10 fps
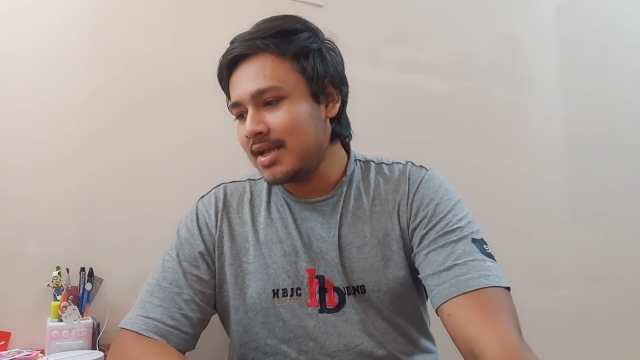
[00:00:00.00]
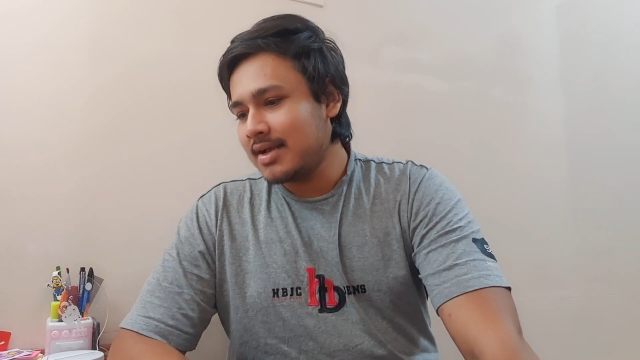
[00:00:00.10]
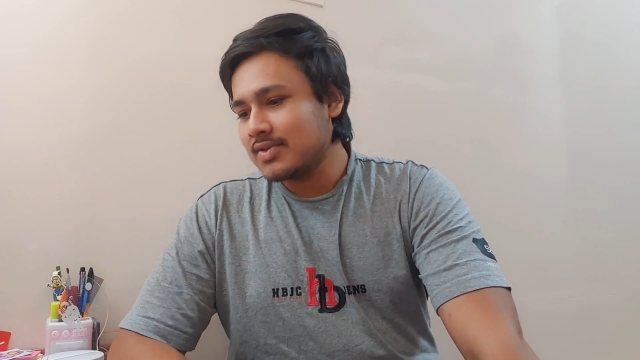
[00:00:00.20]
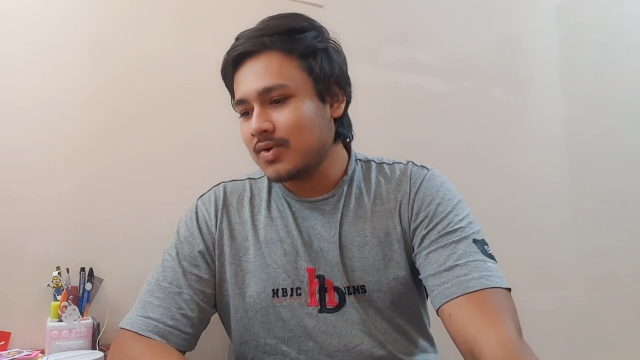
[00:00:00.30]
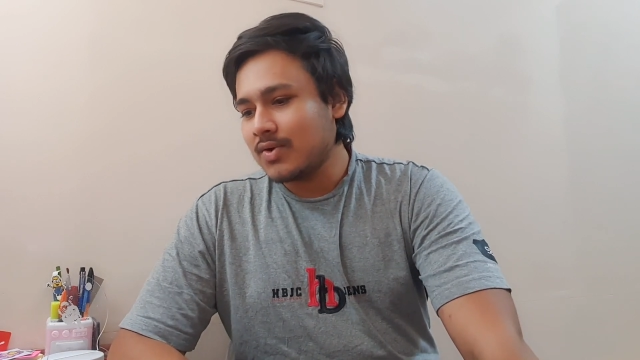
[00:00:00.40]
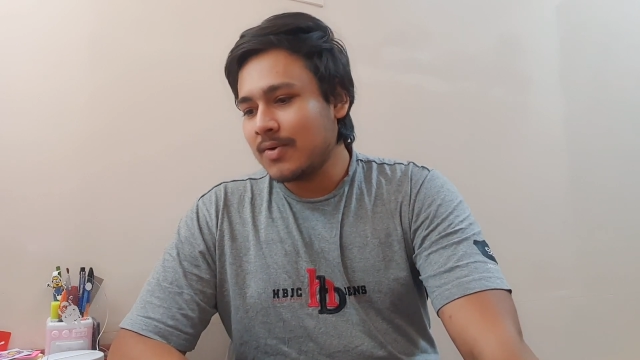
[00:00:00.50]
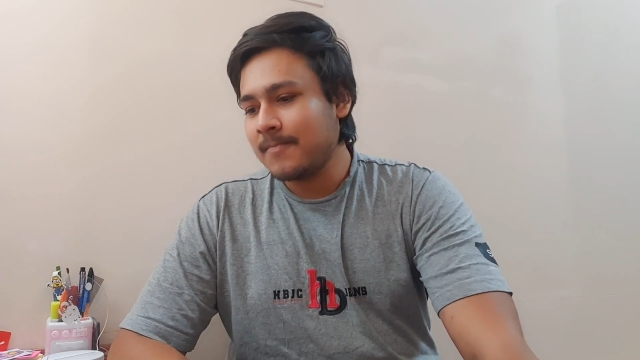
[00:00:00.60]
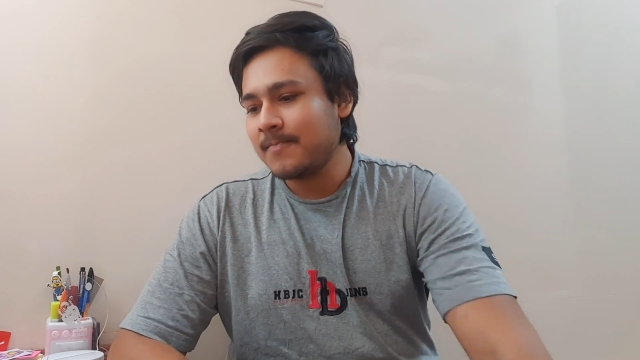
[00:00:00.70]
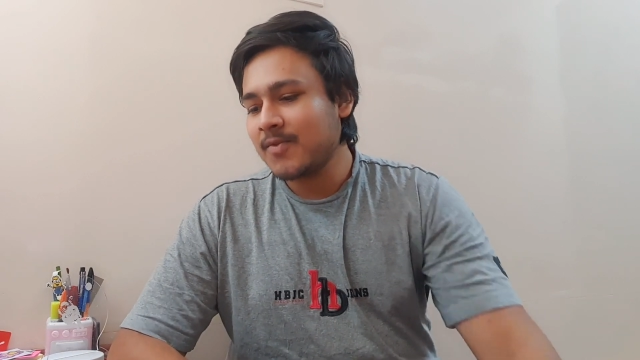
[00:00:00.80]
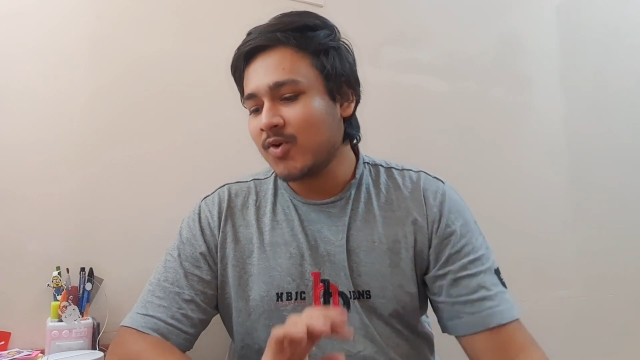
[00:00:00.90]
So
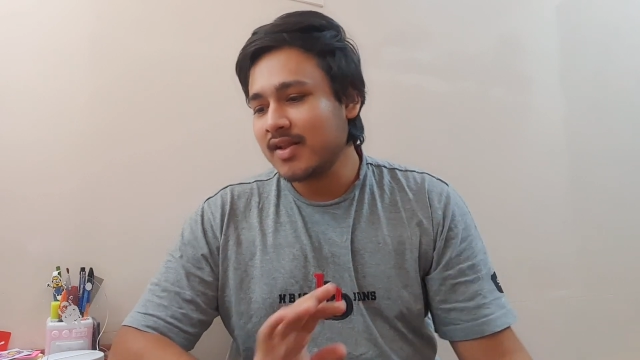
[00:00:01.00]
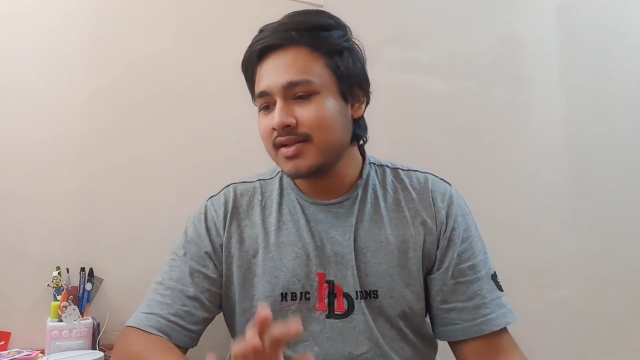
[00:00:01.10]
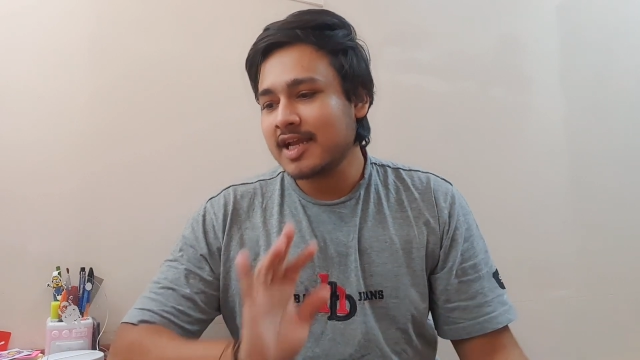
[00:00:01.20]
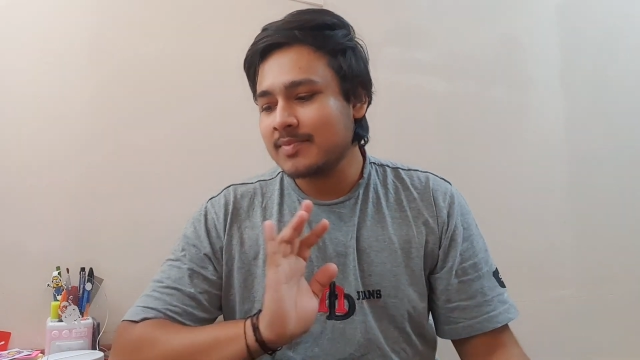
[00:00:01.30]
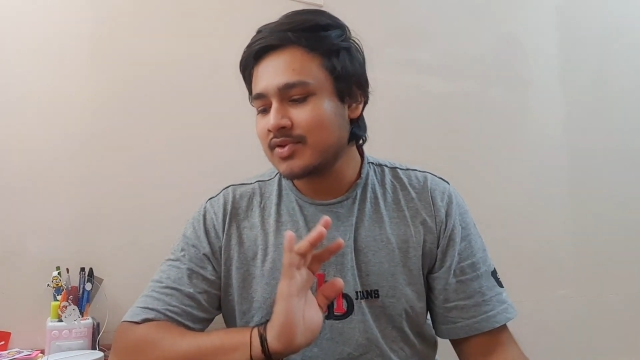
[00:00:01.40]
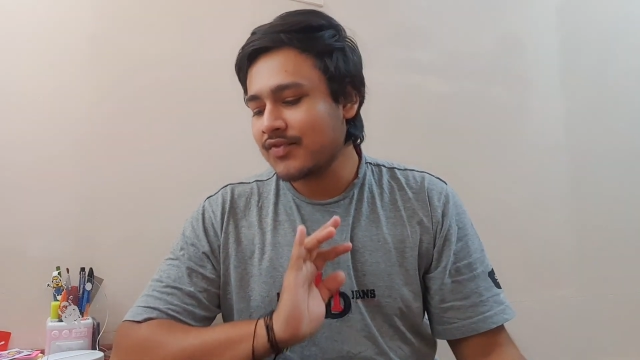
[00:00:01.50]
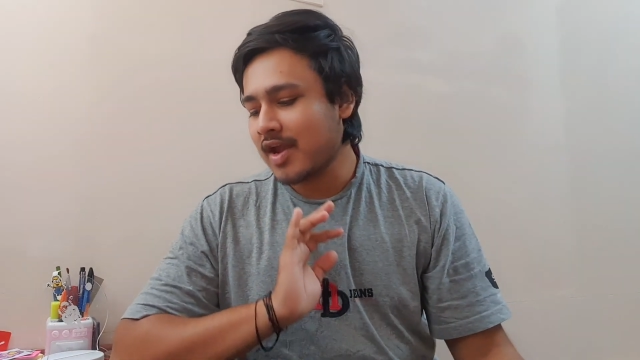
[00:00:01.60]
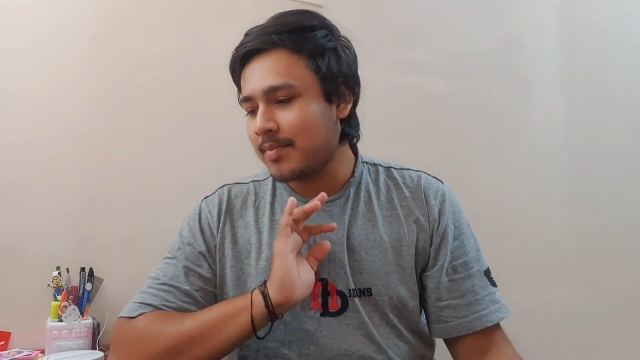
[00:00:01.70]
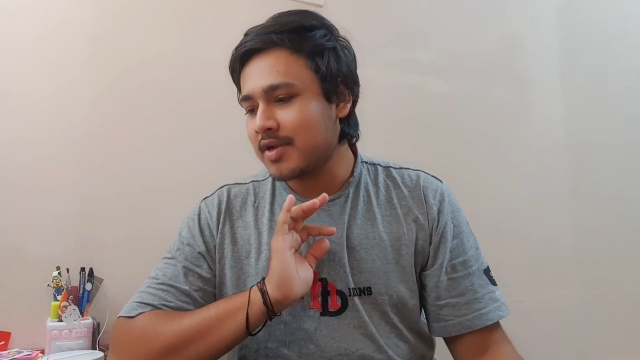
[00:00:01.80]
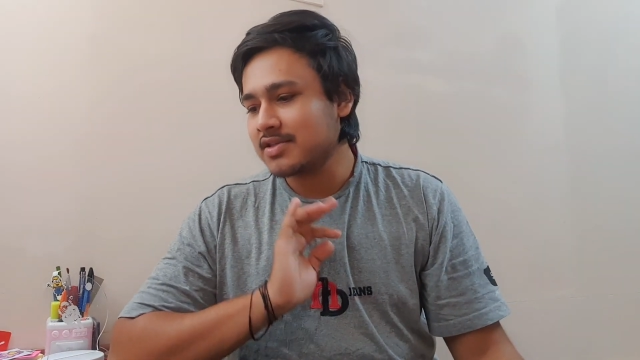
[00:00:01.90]
what are the types of
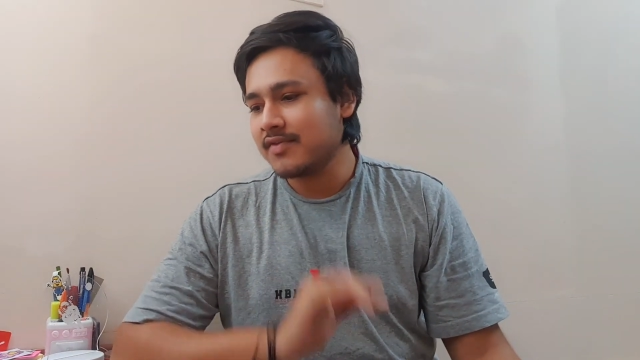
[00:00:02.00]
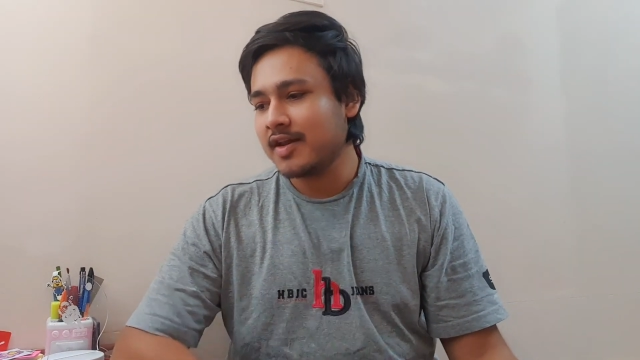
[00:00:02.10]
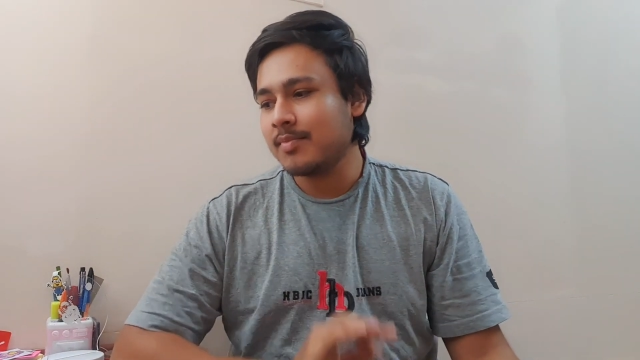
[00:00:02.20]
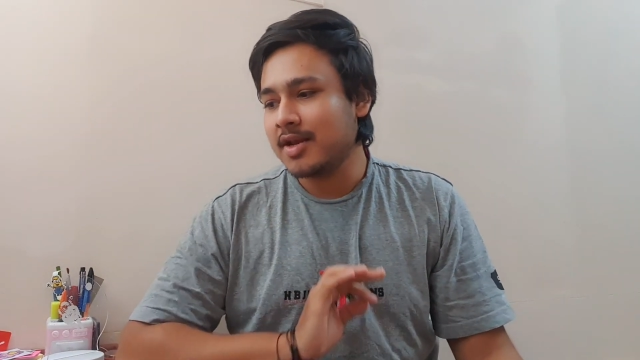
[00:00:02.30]
cameras available?